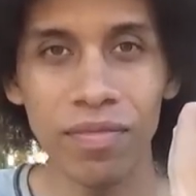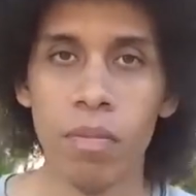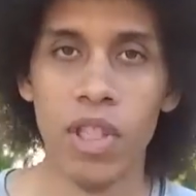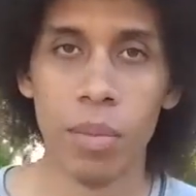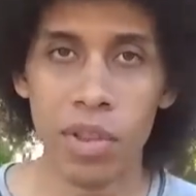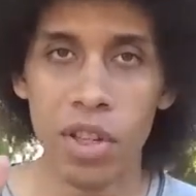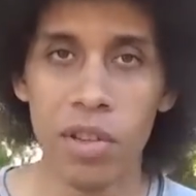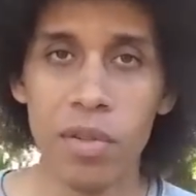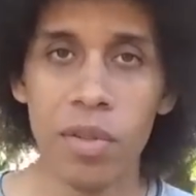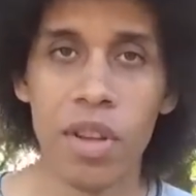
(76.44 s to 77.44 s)
Number
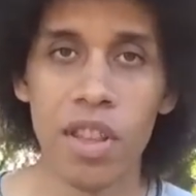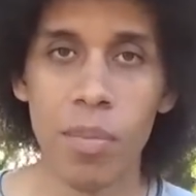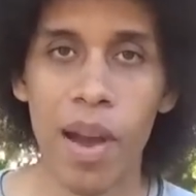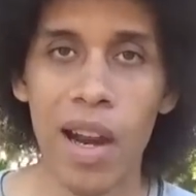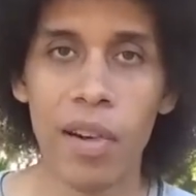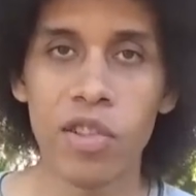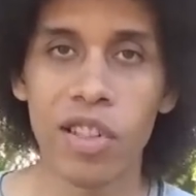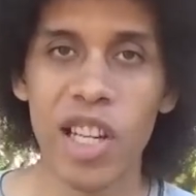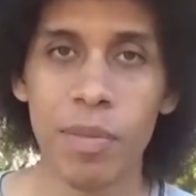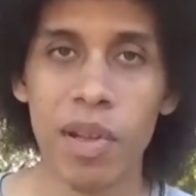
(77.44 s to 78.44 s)
2, the Power Rangers
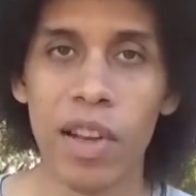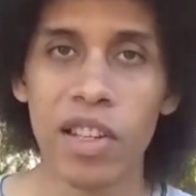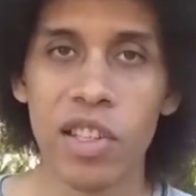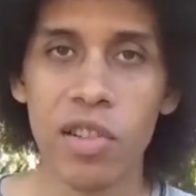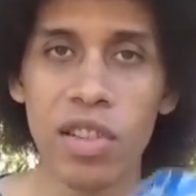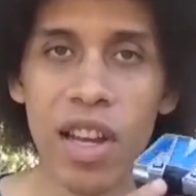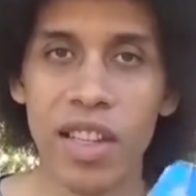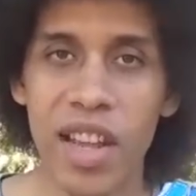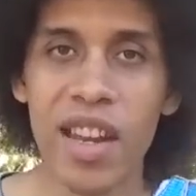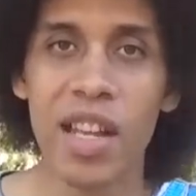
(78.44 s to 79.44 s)
Lightspeed Rescue
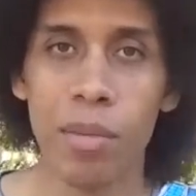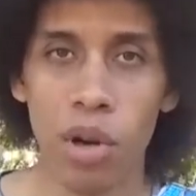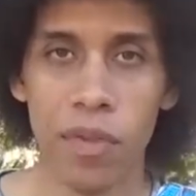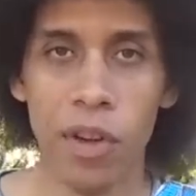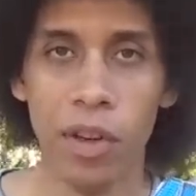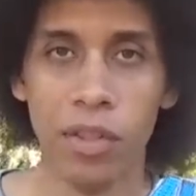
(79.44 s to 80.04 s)
Titanium Morpher.